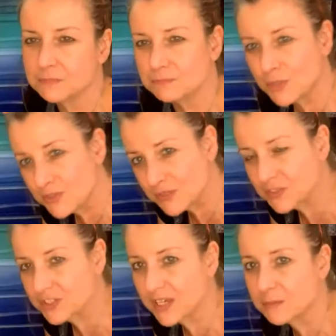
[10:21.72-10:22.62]
most of
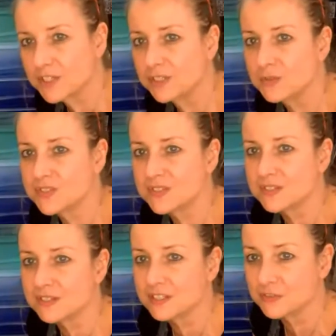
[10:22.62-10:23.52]
the time I use
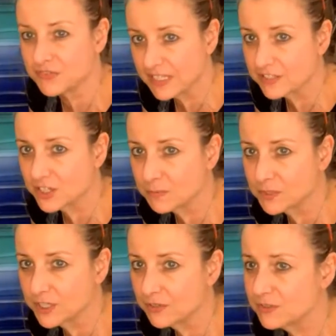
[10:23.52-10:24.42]
the flat
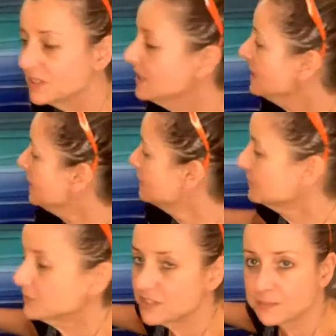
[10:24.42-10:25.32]
top coat,
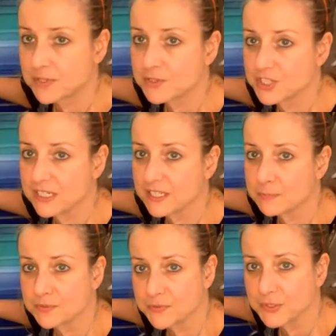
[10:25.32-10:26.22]
but for this project I
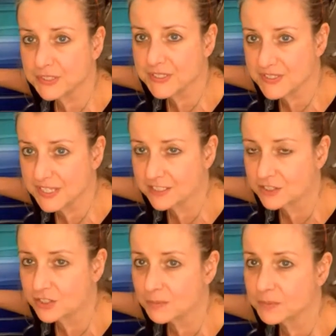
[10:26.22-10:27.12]
prefer the
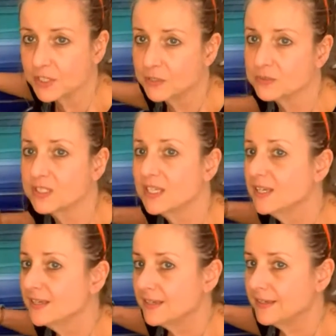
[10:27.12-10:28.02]
satin top coat.
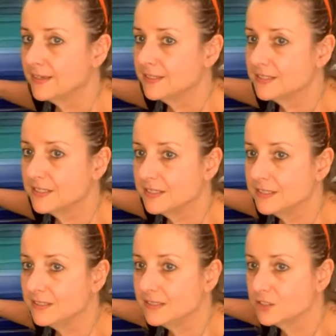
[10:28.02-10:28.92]
And
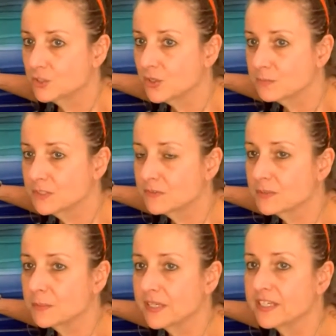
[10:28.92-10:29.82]
the Talk
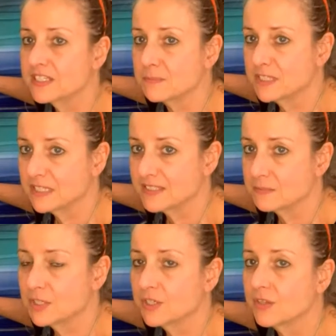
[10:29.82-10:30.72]
Mineral paints by Dixie
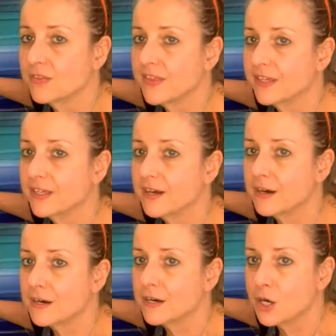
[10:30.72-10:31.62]
Belle, they
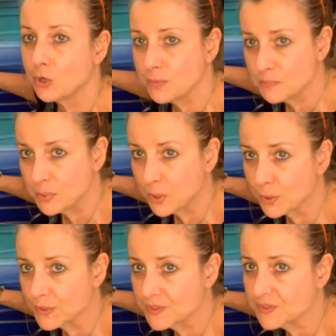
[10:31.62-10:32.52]
are open
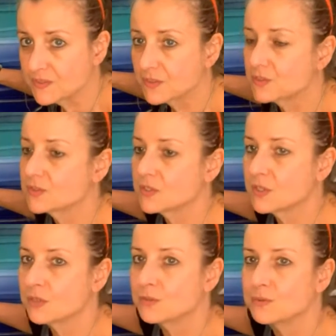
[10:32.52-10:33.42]
porous,
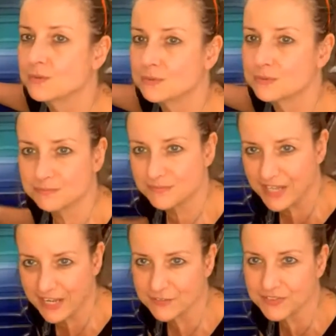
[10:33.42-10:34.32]
so
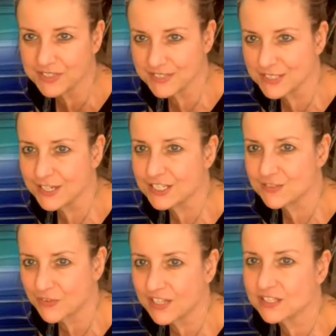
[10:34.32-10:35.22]
they have this nice
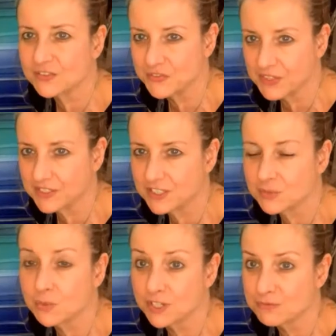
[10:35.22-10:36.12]
flat
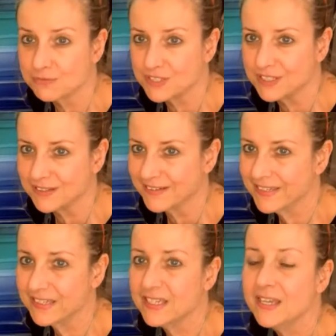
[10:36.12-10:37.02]
finish, what I really
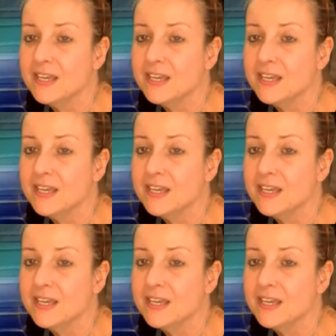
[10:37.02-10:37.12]
like.